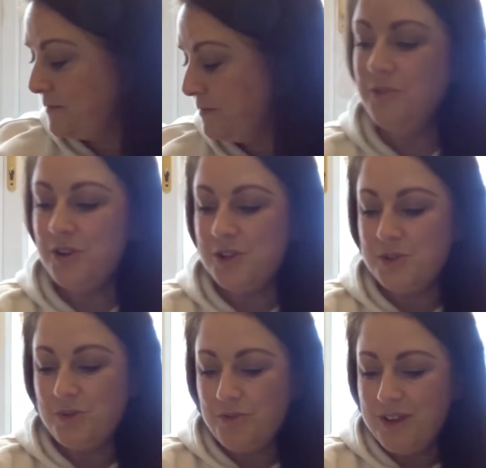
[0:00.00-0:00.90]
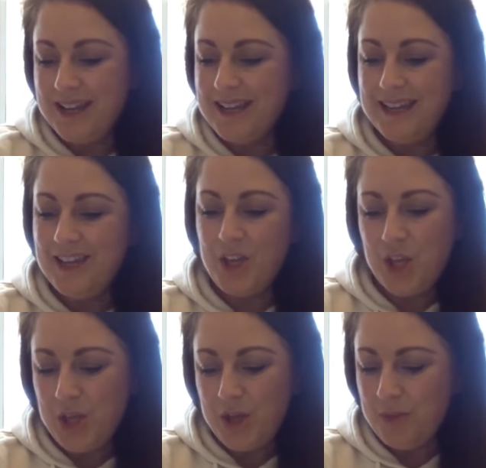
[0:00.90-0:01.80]
Moving on to a really
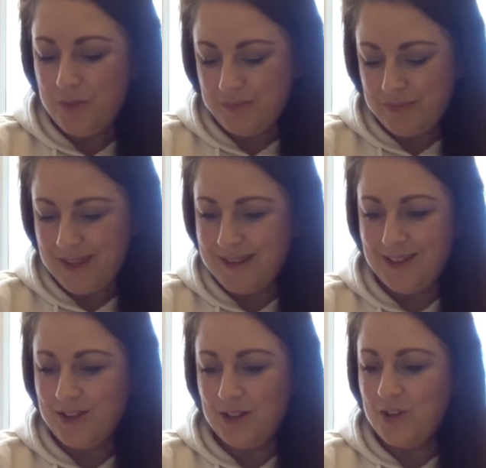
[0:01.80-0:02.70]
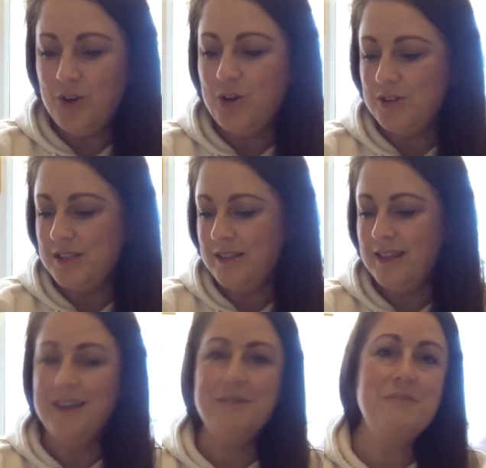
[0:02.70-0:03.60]
cute and little cosy
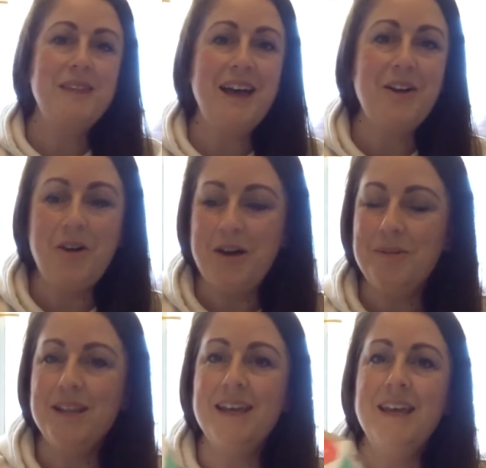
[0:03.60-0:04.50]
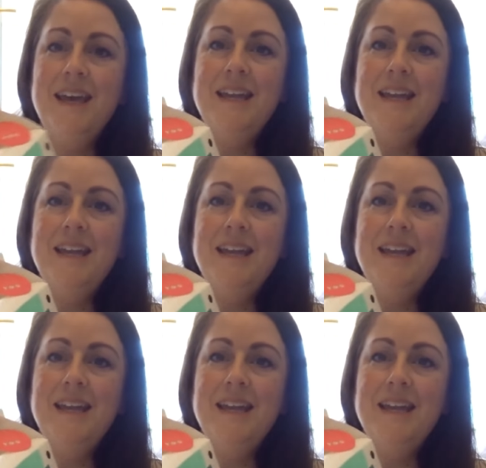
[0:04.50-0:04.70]
thing that I got Emily.